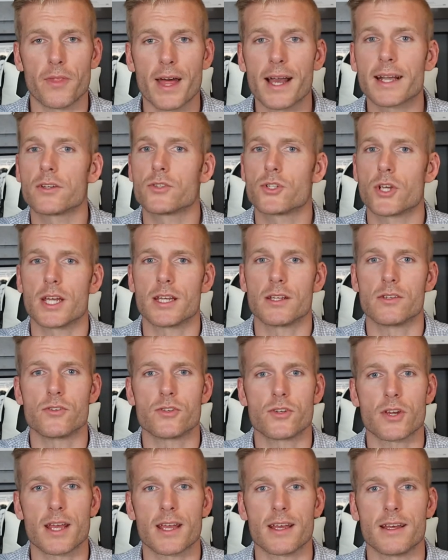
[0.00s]
that could
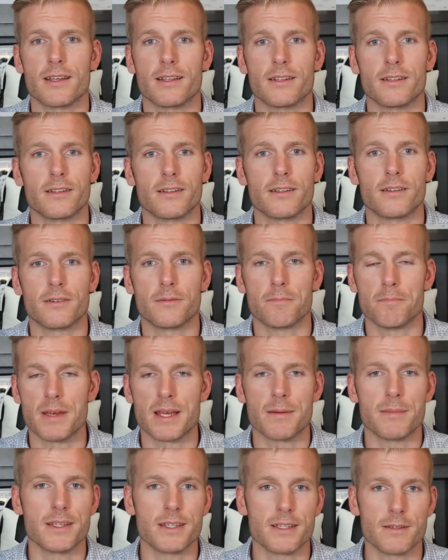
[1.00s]
change, and
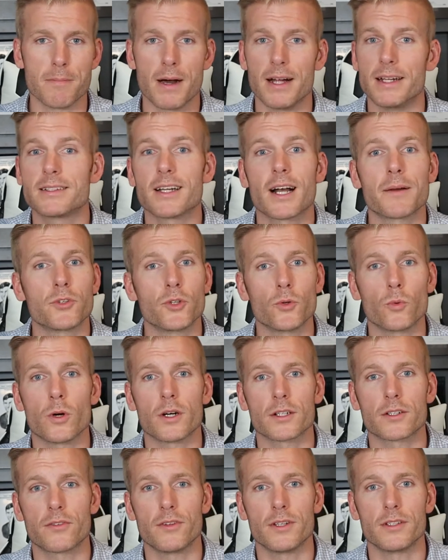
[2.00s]
maybe by the time you
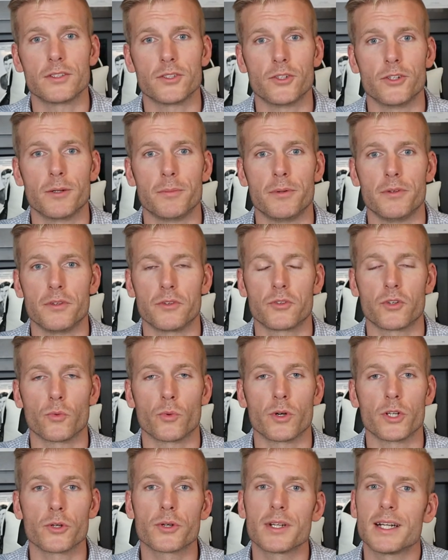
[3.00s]
watch this, you're in a position
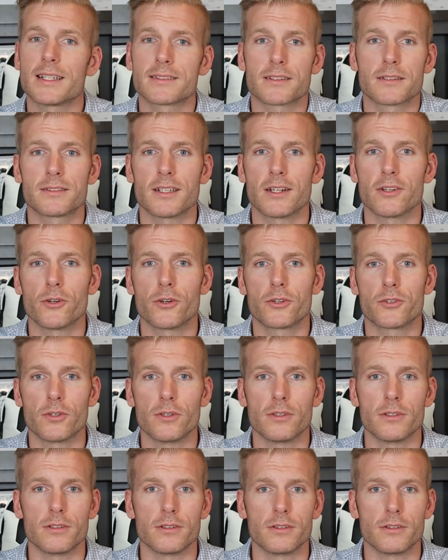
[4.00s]
where you can ask a seller
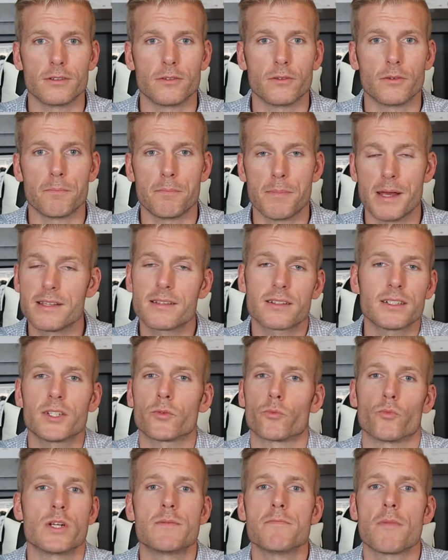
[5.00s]
to basically
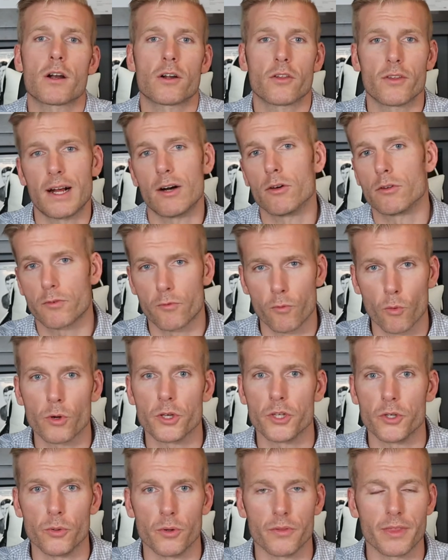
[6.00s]
remodel the house for
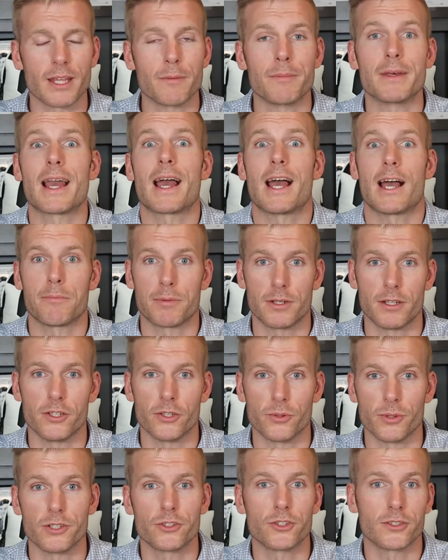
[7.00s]
you, and they'd be happy to
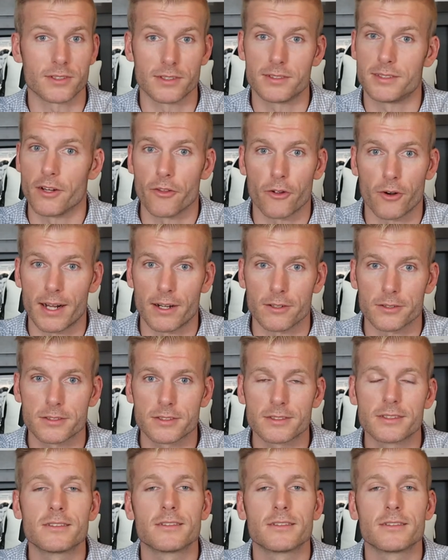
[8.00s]
do it just to sell their house.